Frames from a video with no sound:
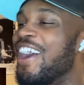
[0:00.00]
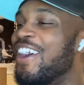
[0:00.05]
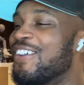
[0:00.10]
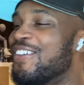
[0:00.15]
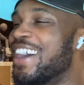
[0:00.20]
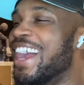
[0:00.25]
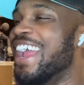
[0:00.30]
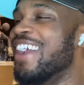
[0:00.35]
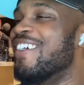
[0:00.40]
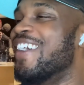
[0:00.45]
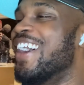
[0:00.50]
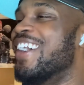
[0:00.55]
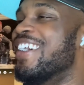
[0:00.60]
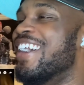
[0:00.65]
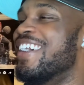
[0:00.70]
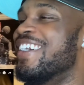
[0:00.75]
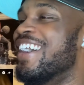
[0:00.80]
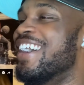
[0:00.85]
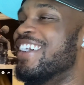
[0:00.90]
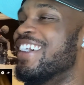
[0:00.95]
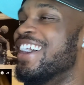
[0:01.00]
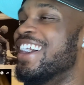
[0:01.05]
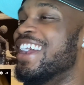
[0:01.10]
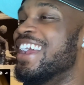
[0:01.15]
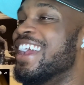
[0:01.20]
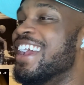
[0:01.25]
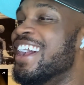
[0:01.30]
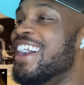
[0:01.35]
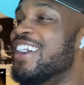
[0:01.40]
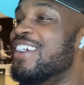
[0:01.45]
Oh, wait, wait, wait, wait, wait.
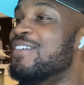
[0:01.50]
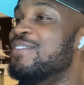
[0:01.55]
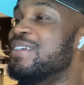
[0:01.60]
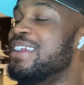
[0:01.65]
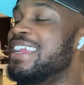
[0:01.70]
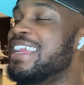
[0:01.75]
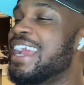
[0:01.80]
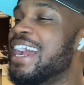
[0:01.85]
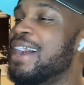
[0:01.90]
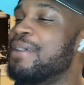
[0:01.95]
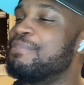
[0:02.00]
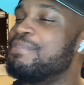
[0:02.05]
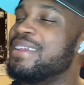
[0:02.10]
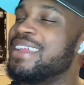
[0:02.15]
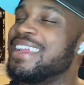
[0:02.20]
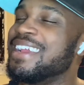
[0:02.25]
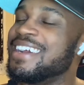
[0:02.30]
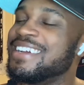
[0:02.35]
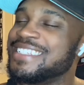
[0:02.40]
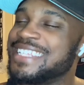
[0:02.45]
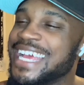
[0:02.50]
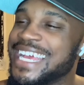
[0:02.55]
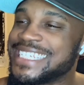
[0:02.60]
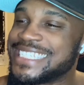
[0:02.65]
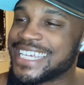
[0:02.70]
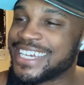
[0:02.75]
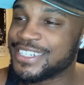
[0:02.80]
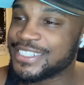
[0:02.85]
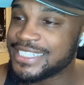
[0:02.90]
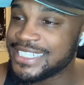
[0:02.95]
We got beat. That's
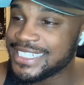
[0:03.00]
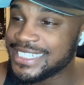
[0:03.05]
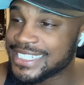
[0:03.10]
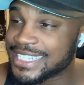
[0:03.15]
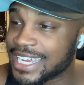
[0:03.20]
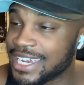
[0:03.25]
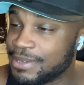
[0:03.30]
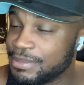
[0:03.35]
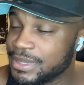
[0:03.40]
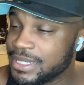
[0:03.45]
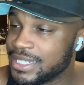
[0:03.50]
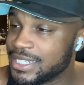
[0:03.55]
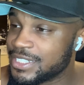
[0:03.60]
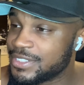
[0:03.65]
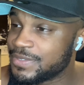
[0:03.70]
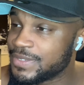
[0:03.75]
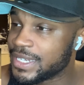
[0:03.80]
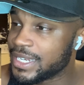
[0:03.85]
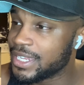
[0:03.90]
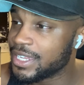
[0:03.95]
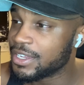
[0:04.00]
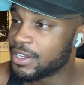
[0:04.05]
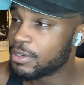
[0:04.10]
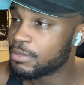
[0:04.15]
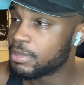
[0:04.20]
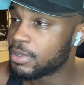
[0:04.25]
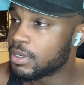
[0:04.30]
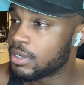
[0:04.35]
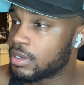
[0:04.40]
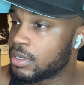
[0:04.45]
how she's coming this video,
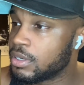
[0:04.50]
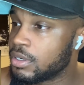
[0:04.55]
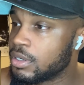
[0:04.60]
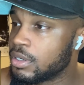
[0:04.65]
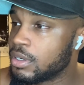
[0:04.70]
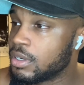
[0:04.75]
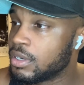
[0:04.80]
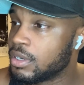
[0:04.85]
bro.